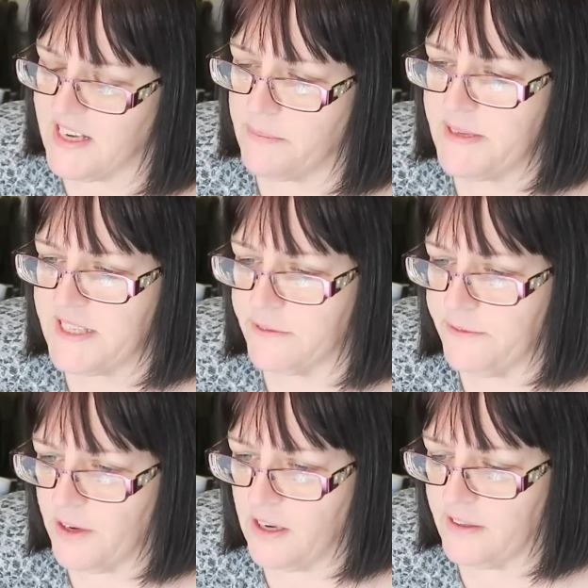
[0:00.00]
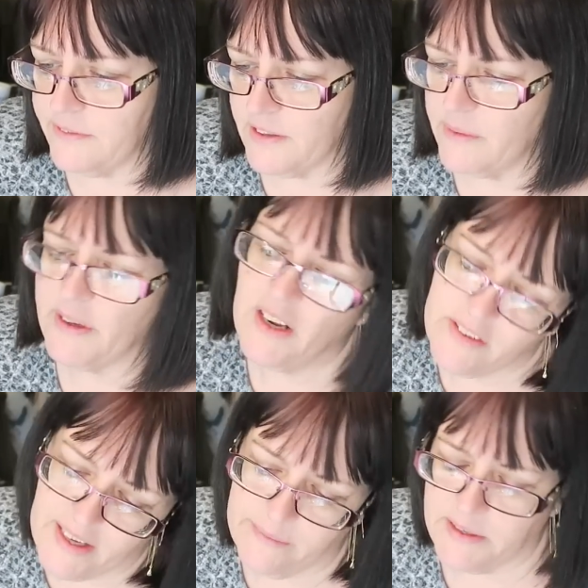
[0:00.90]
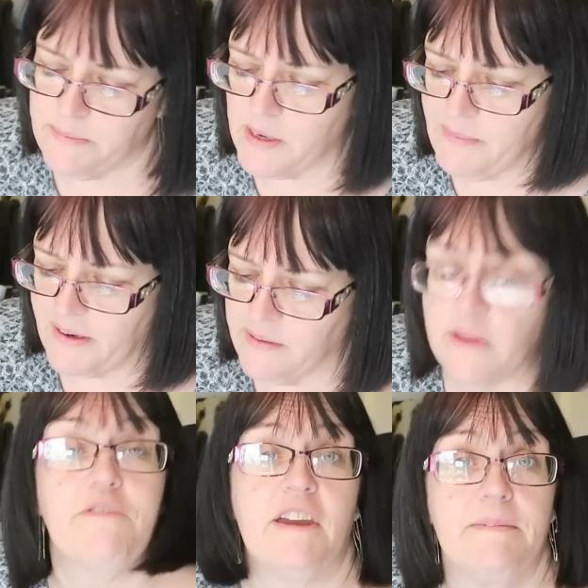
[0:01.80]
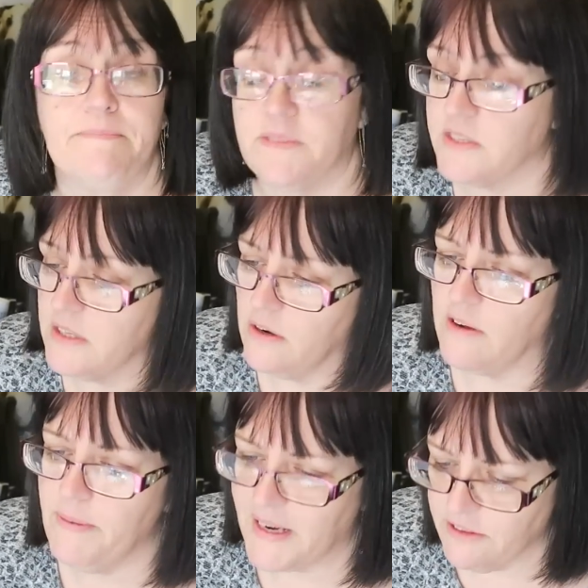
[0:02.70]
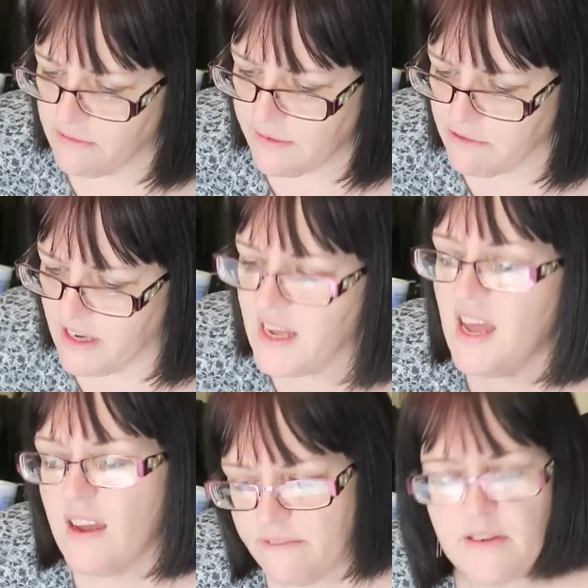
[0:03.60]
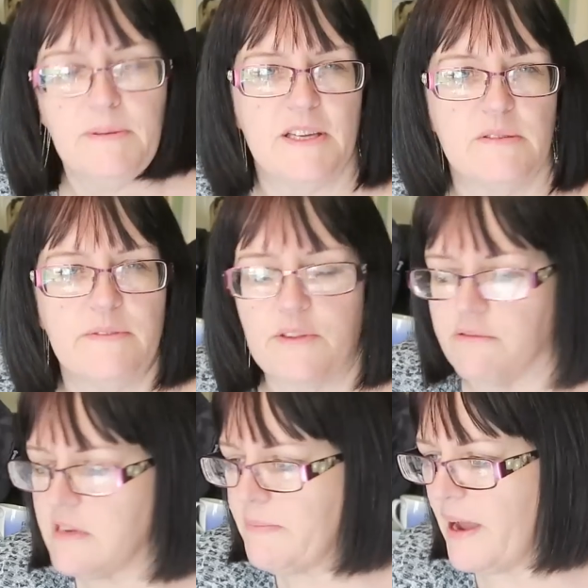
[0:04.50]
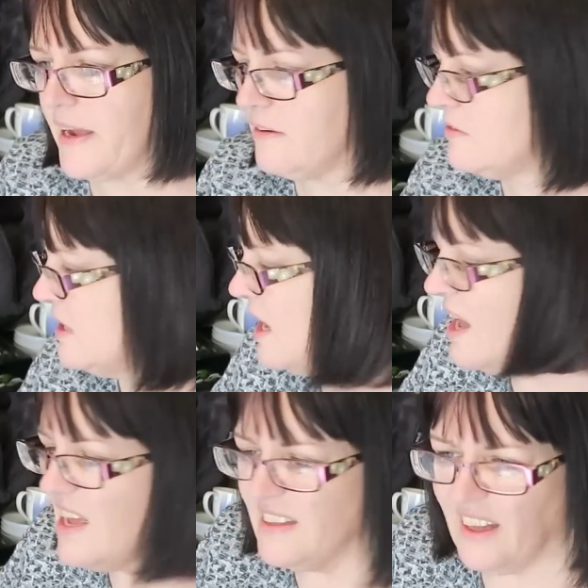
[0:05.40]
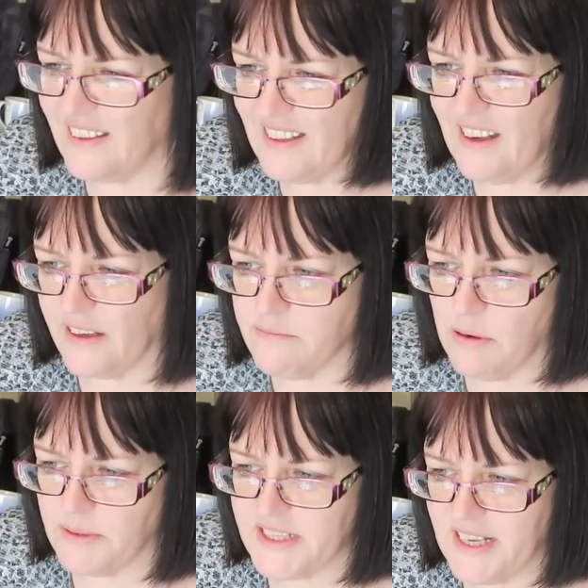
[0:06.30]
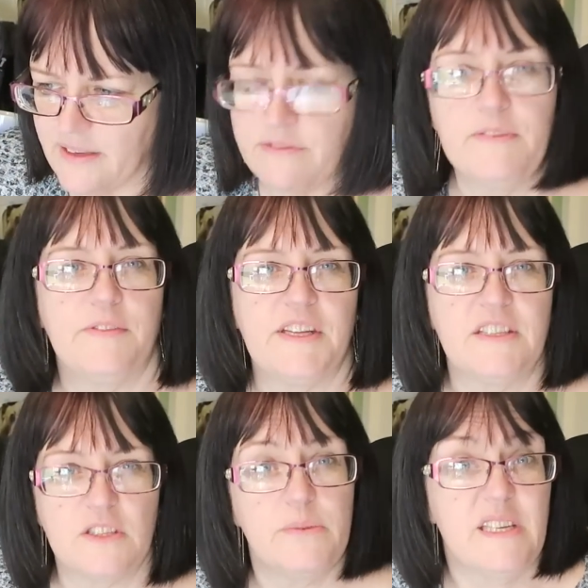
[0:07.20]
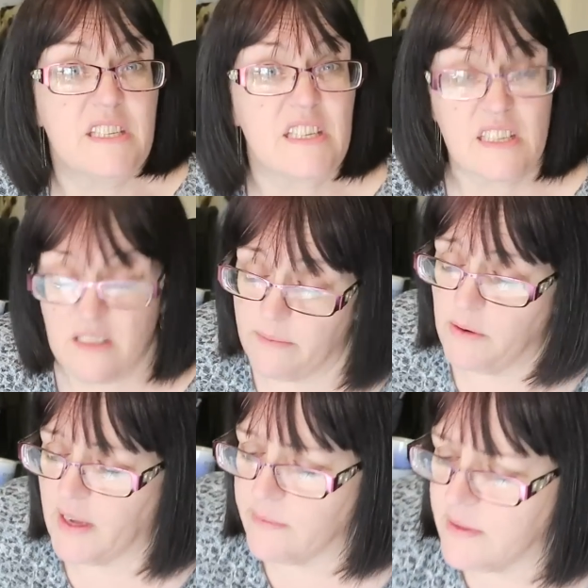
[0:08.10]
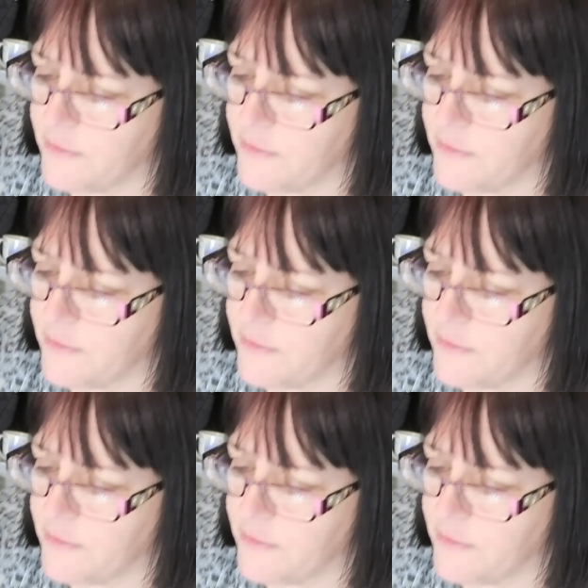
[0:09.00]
it up, he said five, and I went okay and went to put it down, and he went three. So I paid three for it, very pleased with it for three pound. I think I can probably sell it for 15 to 20, so I'm okay with